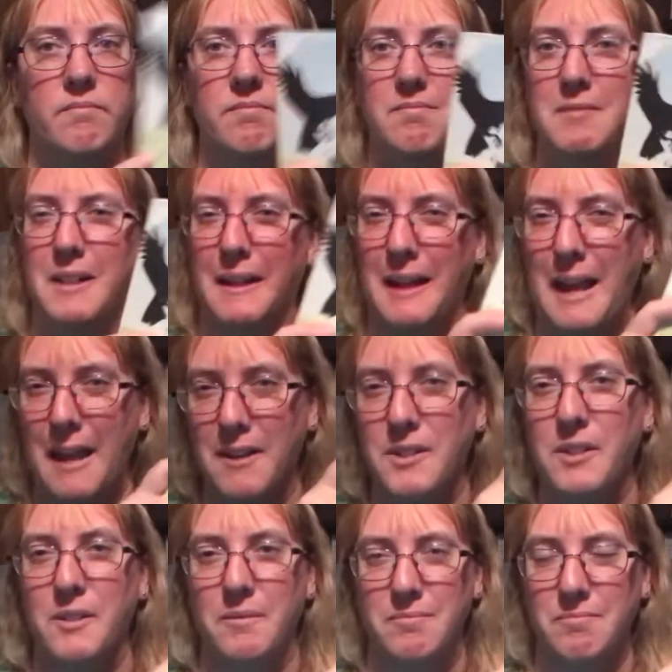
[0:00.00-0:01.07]
like
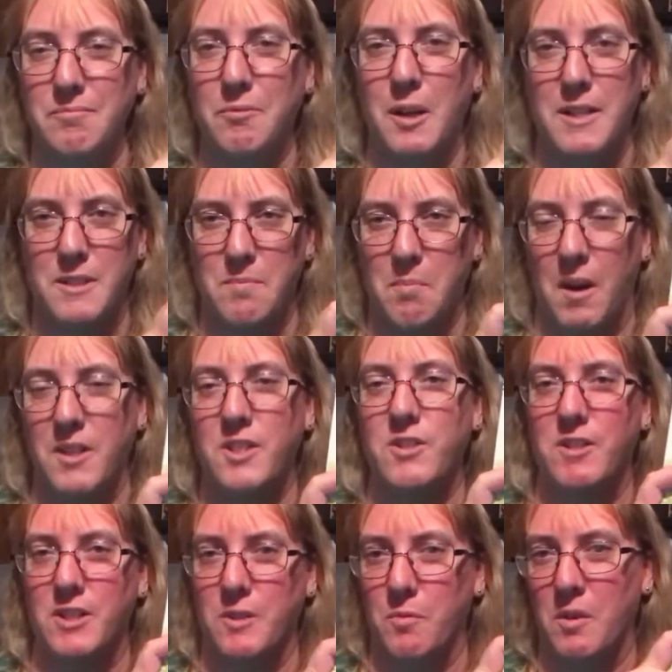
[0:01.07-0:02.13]
handle, what's
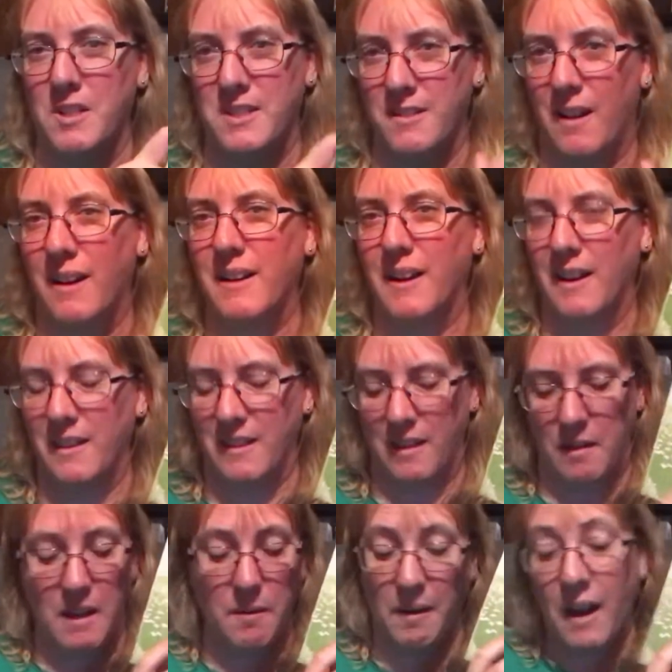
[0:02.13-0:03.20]
monsters and what's not, kind of thing.
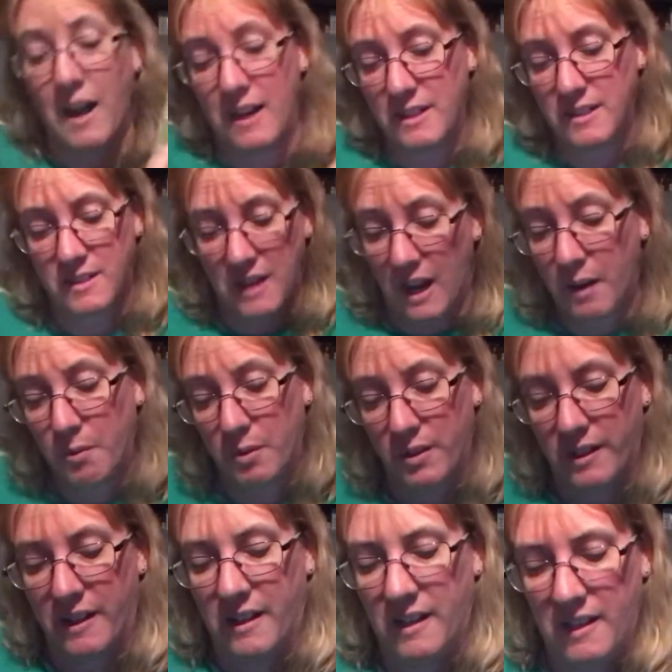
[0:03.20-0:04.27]
Anyway, I
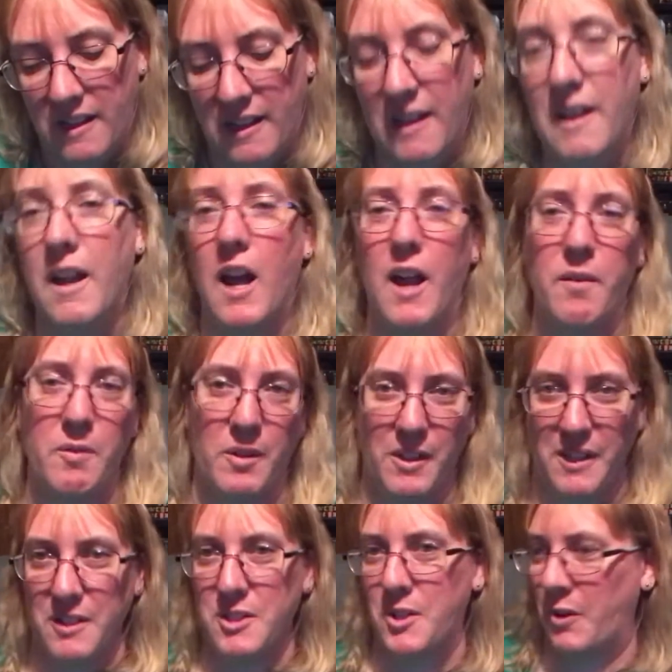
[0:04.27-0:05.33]
really
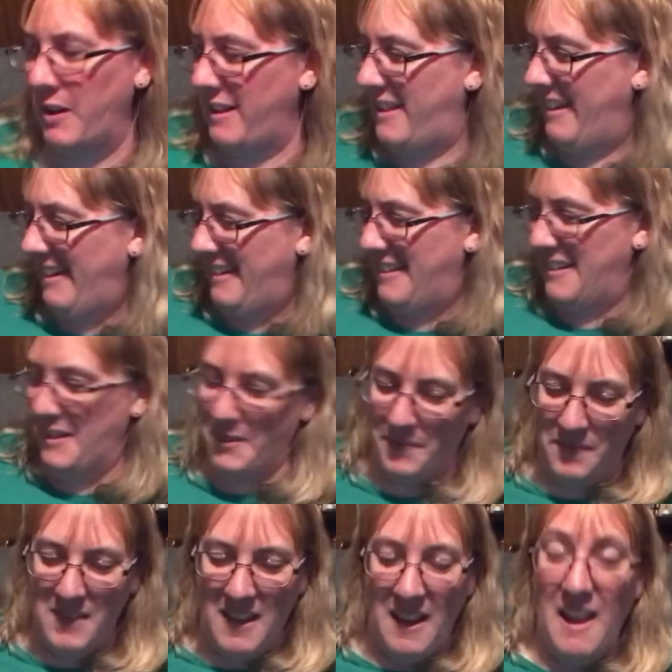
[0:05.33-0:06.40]
enjoyed that, so
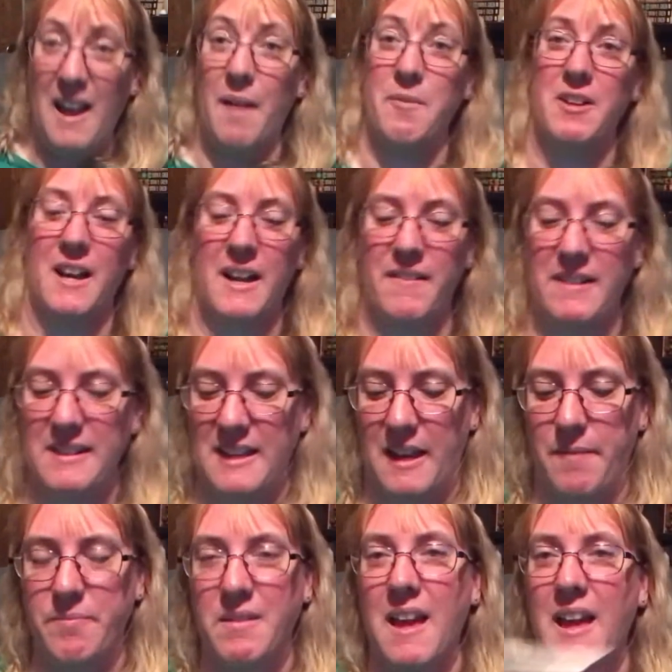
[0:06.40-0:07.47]
I'm glad I read
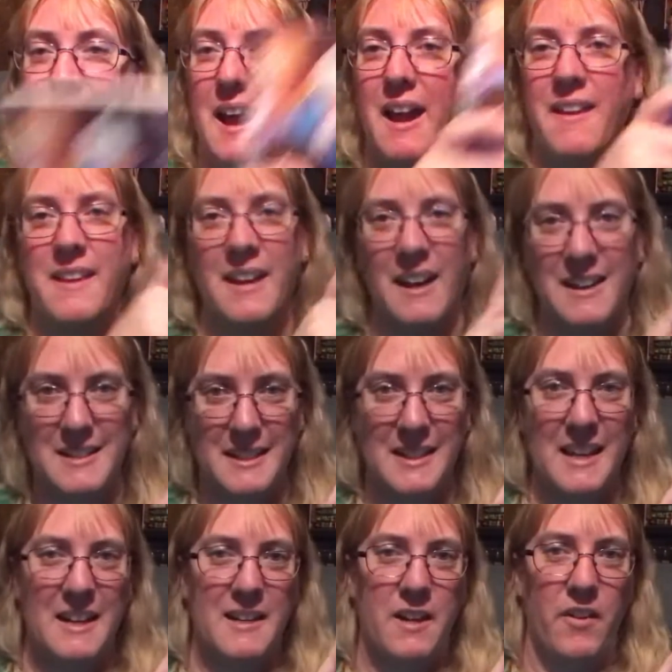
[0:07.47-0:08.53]
that. And then I did
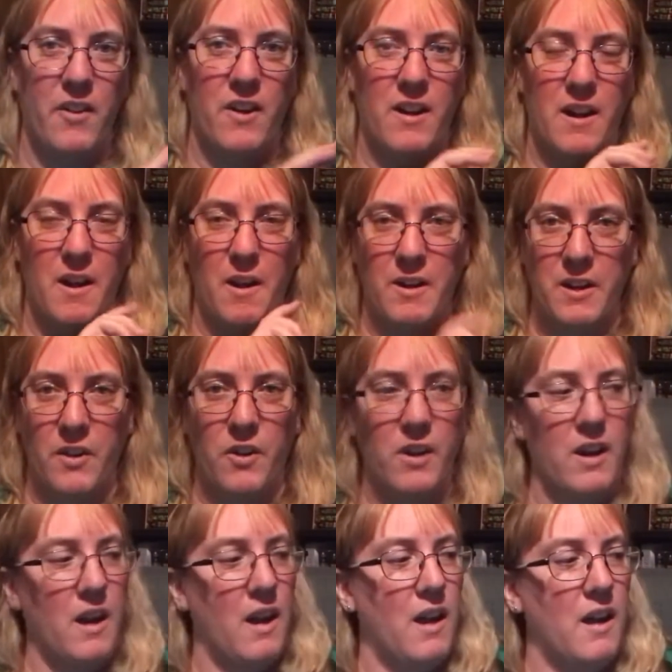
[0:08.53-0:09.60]
get
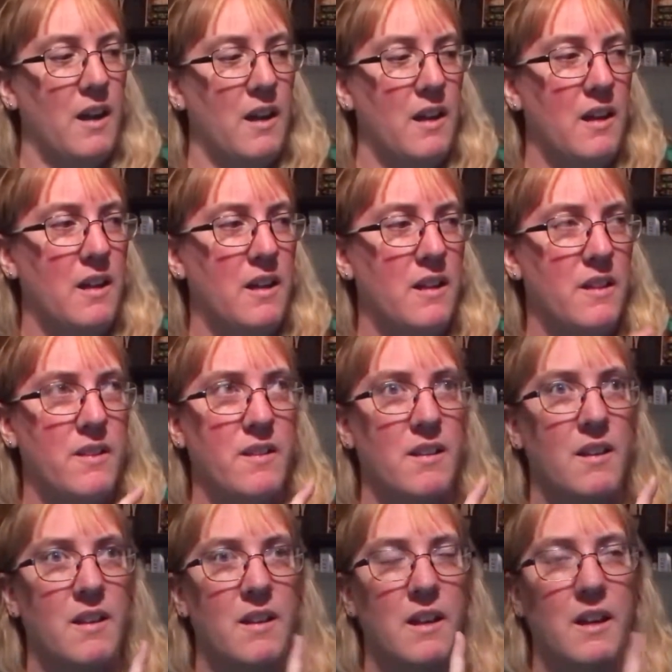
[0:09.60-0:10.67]
another
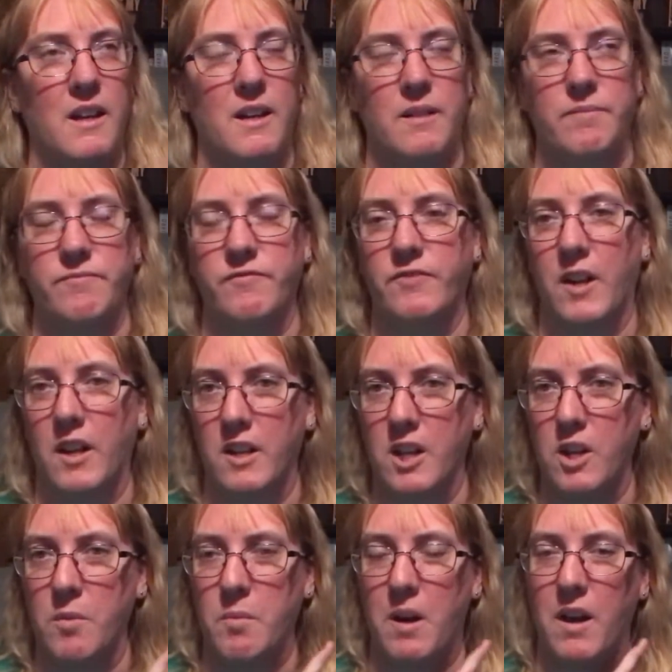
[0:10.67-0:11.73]

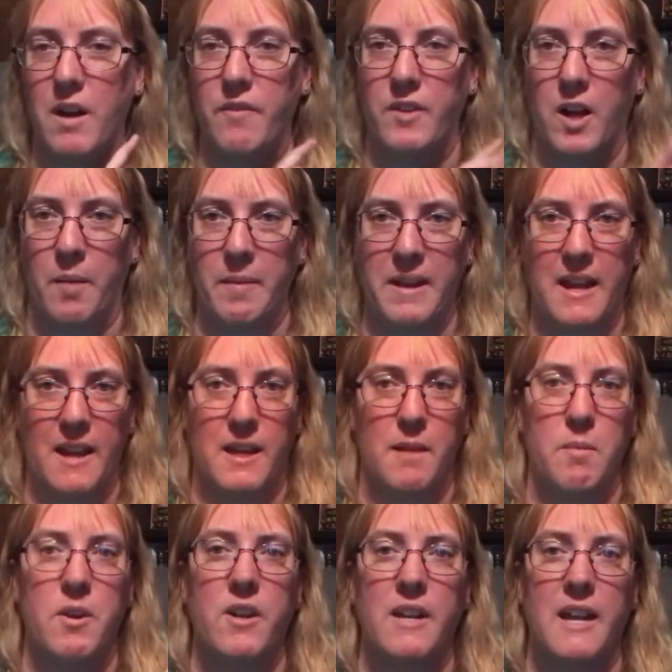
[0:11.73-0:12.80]
volume of Kami Can't
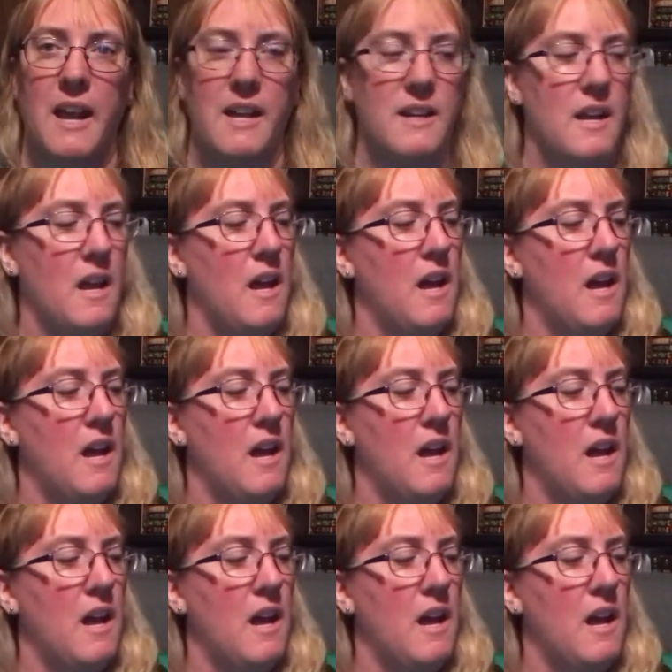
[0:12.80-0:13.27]
Communicate.